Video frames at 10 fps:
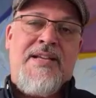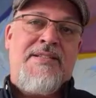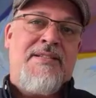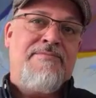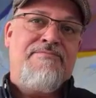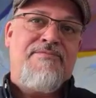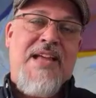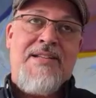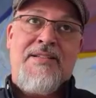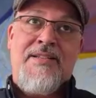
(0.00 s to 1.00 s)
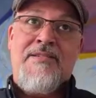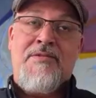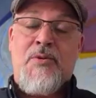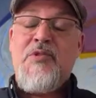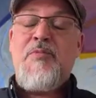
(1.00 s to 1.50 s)
just had to
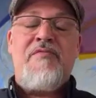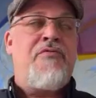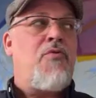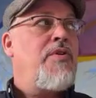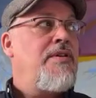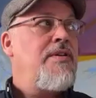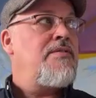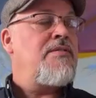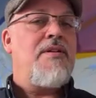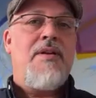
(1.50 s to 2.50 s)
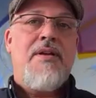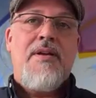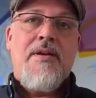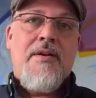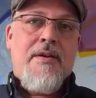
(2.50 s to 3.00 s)
leave. So we spent 4 years
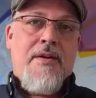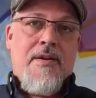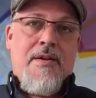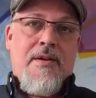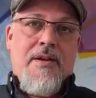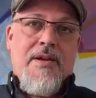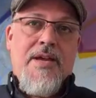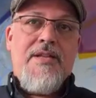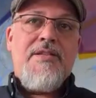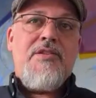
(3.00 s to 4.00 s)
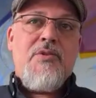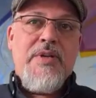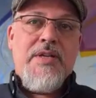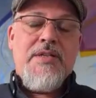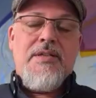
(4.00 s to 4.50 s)
in
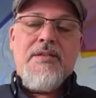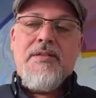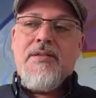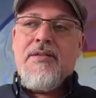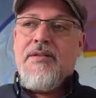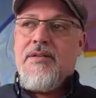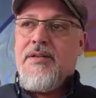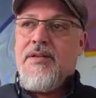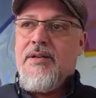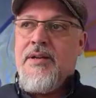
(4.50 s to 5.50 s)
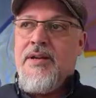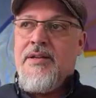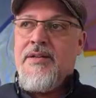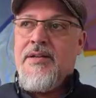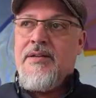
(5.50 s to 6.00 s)
Sweden
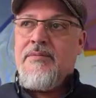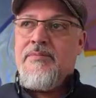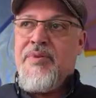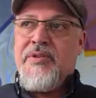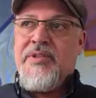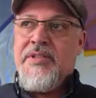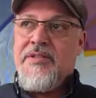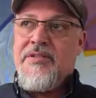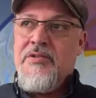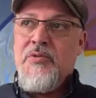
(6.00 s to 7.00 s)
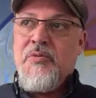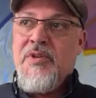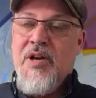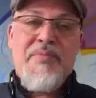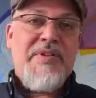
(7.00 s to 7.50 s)
and building this new
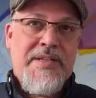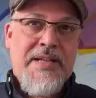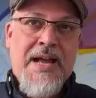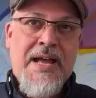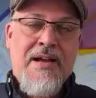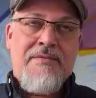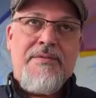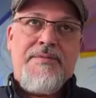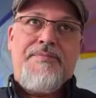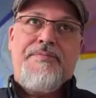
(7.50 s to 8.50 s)
company that I have.